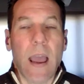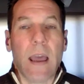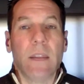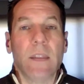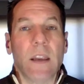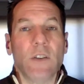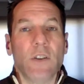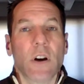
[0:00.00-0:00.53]

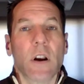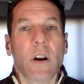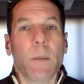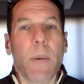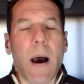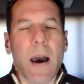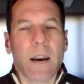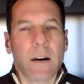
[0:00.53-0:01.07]
And then you're going
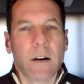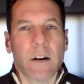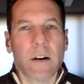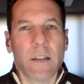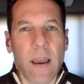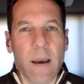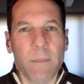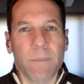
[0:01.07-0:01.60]
to
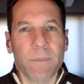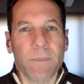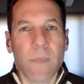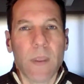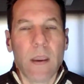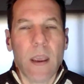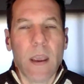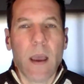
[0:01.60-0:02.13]
monitor them.
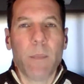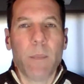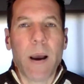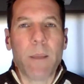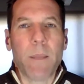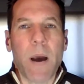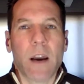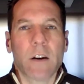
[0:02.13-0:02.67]
And
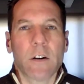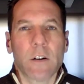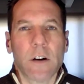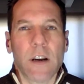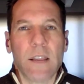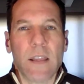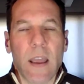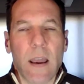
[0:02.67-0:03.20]
by
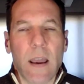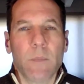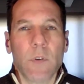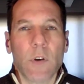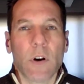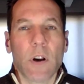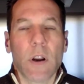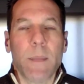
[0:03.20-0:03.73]
monitoring them,
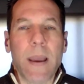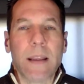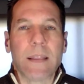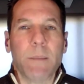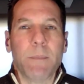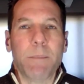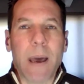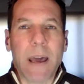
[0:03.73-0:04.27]
you're going to
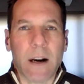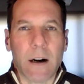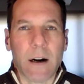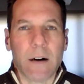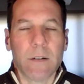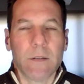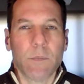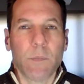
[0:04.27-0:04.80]
make them better,
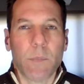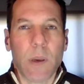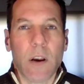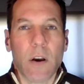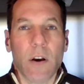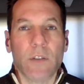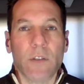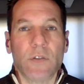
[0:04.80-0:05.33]

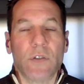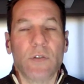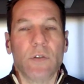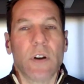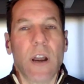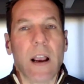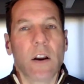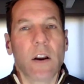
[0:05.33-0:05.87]
because
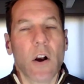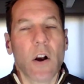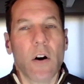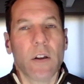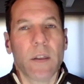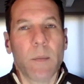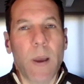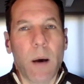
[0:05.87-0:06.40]
you're not going to
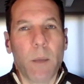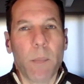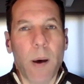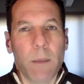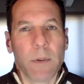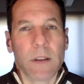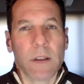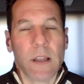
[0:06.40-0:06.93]
call them out
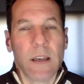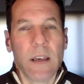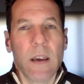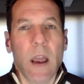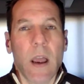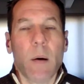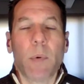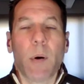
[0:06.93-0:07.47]

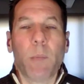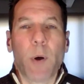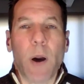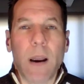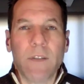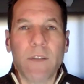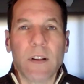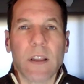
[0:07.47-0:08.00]
publicly, but
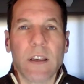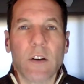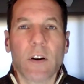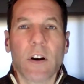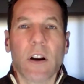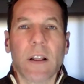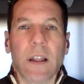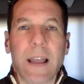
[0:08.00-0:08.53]
privately,
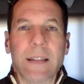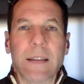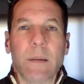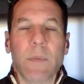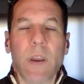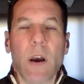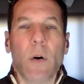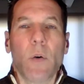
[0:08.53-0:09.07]
you're going to let
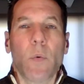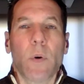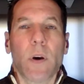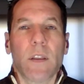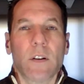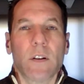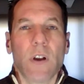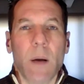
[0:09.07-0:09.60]
them know
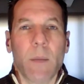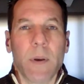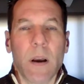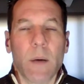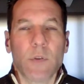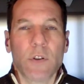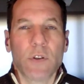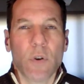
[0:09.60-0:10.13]
where they're
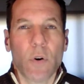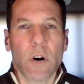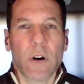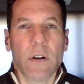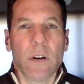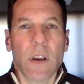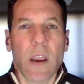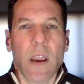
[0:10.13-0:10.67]
coming up
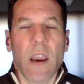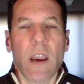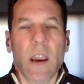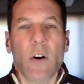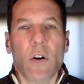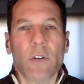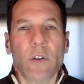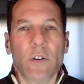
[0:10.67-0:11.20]
short
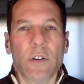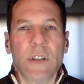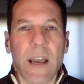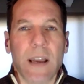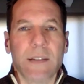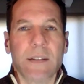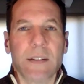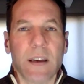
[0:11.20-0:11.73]
in all your
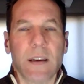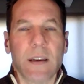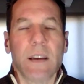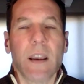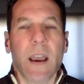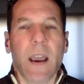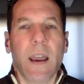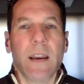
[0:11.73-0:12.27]

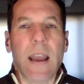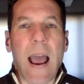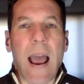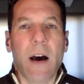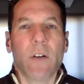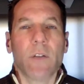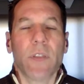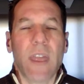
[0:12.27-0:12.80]
testing and
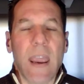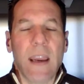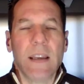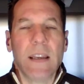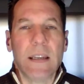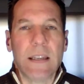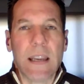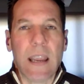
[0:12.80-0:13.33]
how they
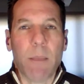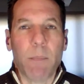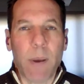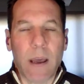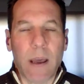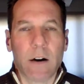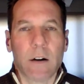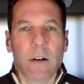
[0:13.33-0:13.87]
need to get
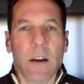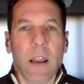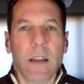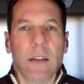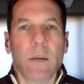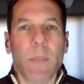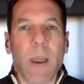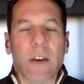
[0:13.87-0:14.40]
better
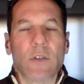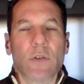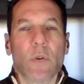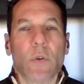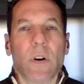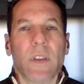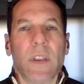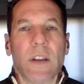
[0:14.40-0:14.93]
to make
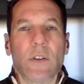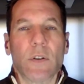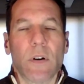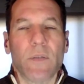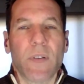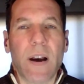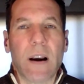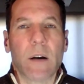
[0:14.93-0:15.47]
sure that
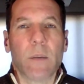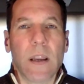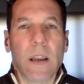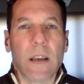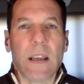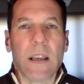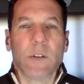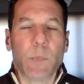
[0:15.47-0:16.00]
your
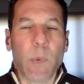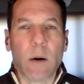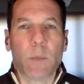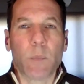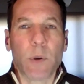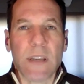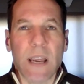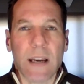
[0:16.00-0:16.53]
environment is
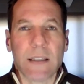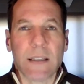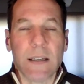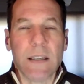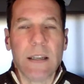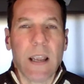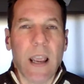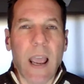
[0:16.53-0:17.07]
better
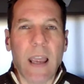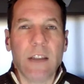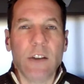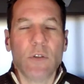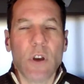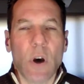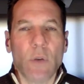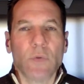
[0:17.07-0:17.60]
protected and
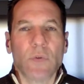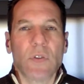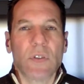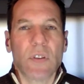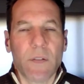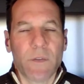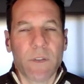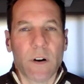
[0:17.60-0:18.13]
you don't
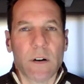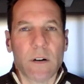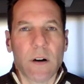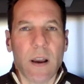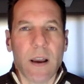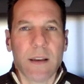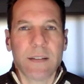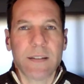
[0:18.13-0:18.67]
suffer
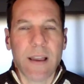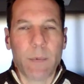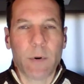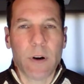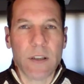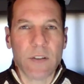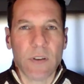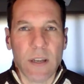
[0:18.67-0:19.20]
a
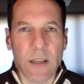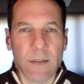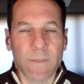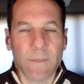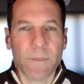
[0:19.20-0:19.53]
cyber incident.